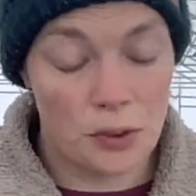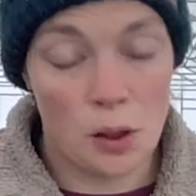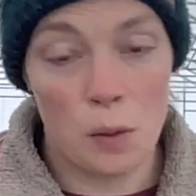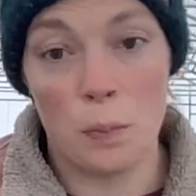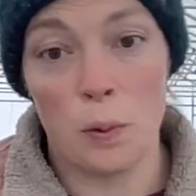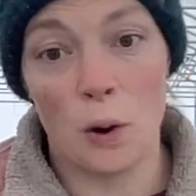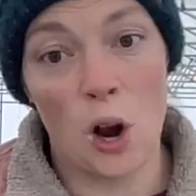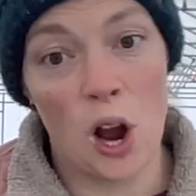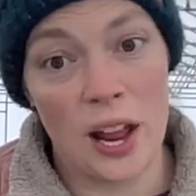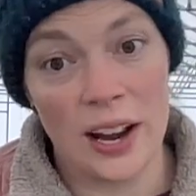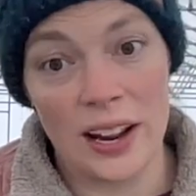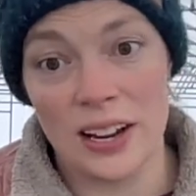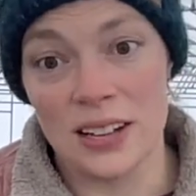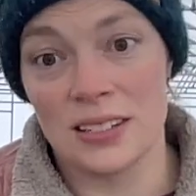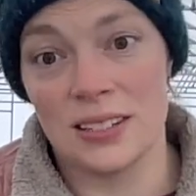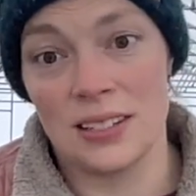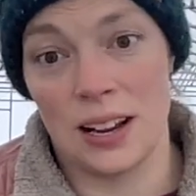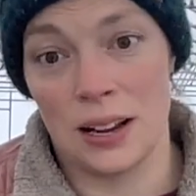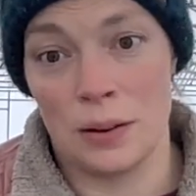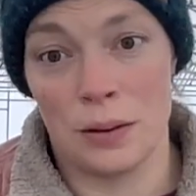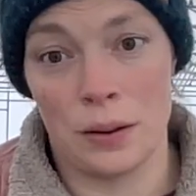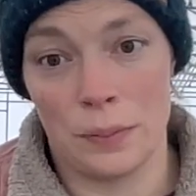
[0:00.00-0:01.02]
product
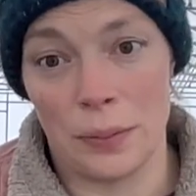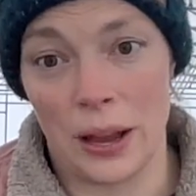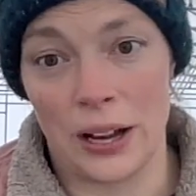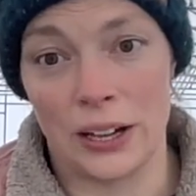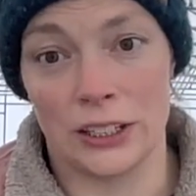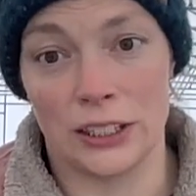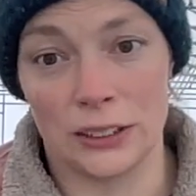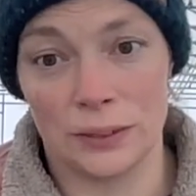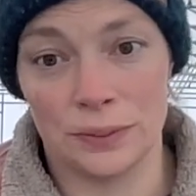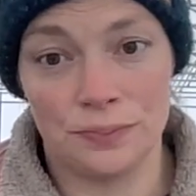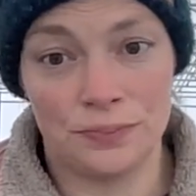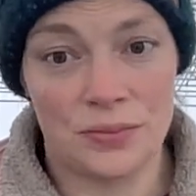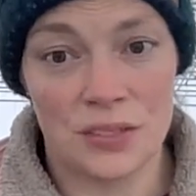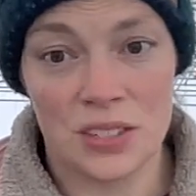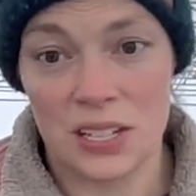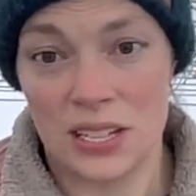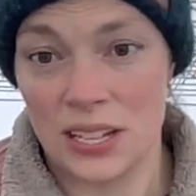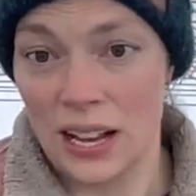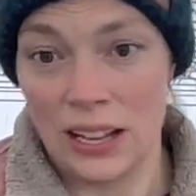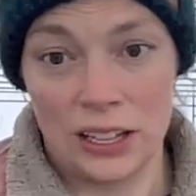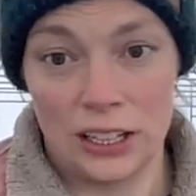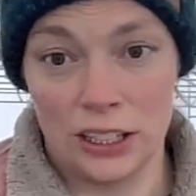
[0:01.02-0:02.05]
and a better
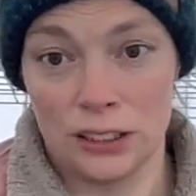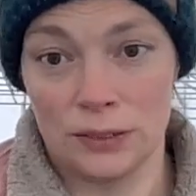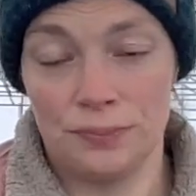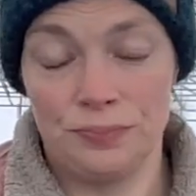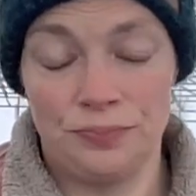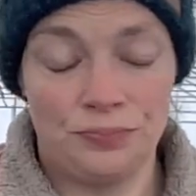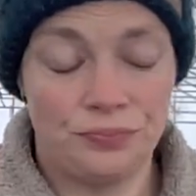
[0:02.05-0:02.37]
seller.